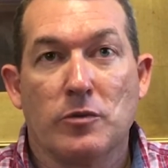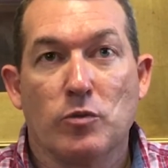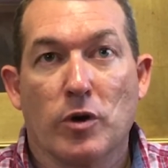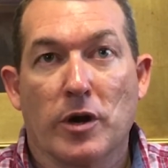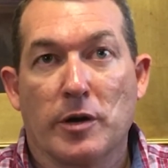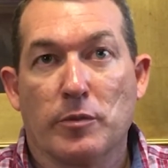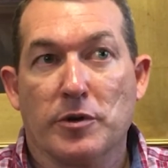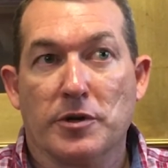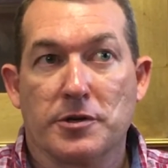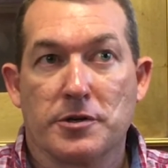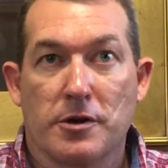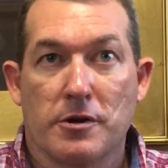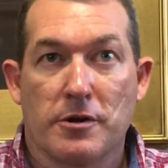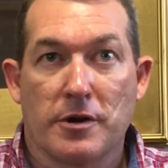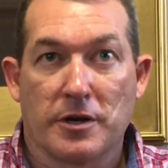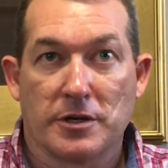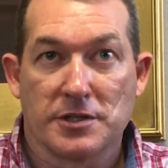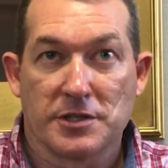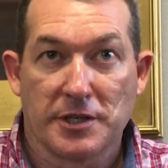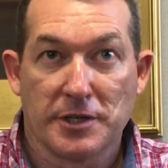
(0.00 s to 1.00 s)
we're able to turn
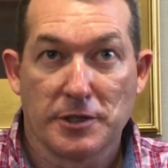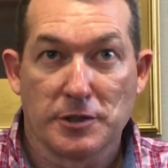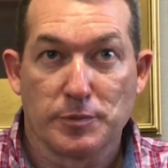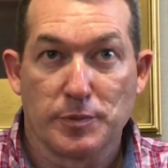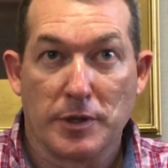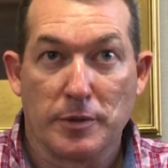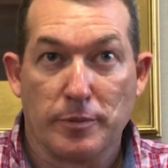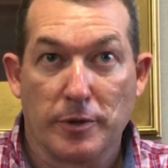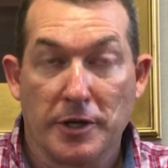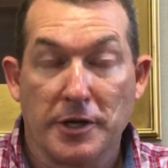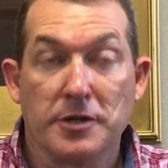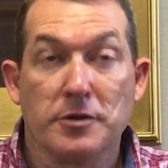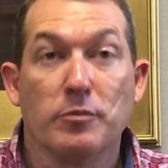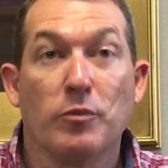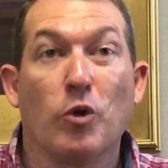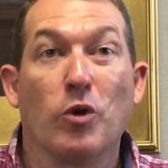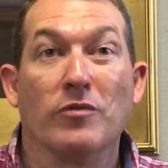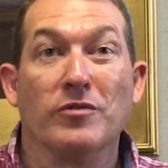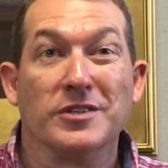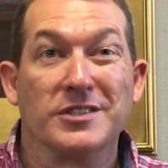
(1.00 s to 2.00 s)
our salespeople into
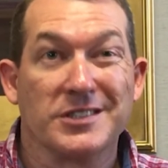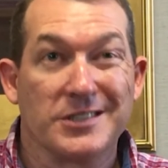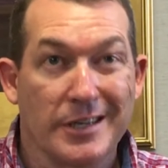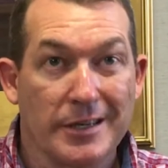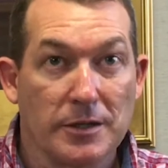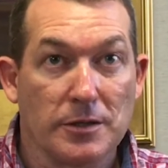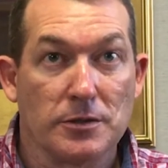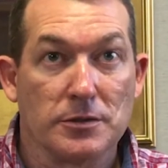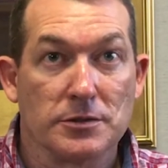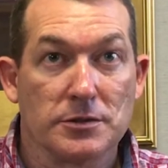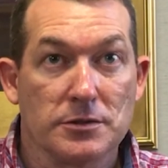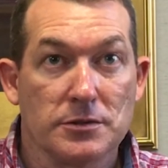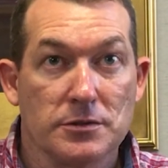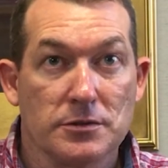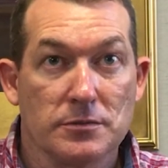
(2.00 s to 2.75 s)
more of a sales